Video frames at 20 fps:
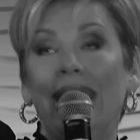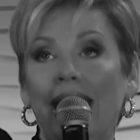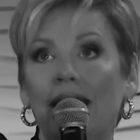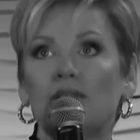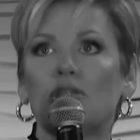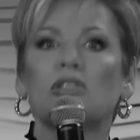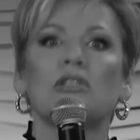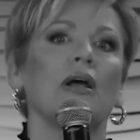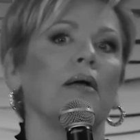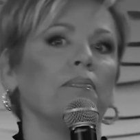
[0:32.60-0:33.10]

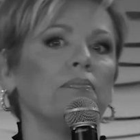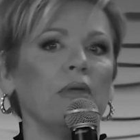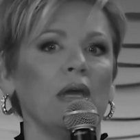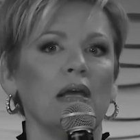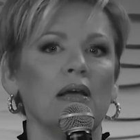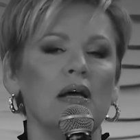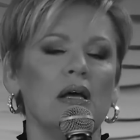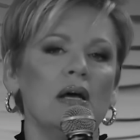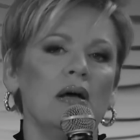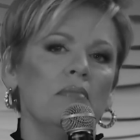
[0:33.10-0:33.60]
get something,
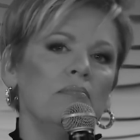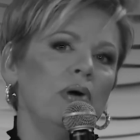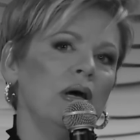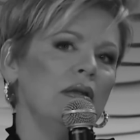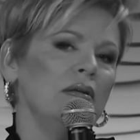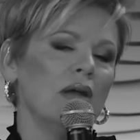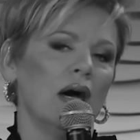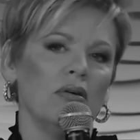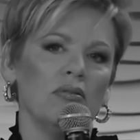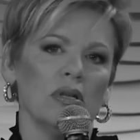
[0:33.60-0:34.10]
but
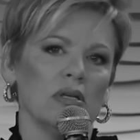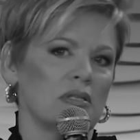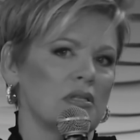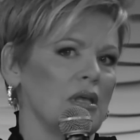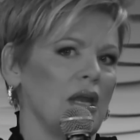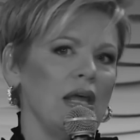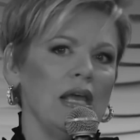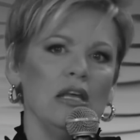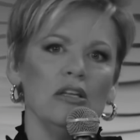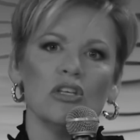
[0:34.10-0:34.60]
notice
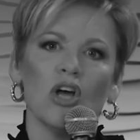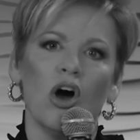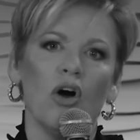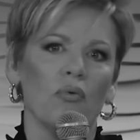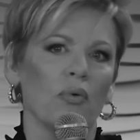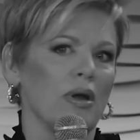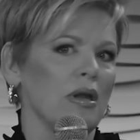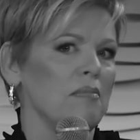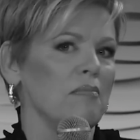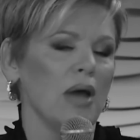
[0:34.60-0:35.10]
that He's already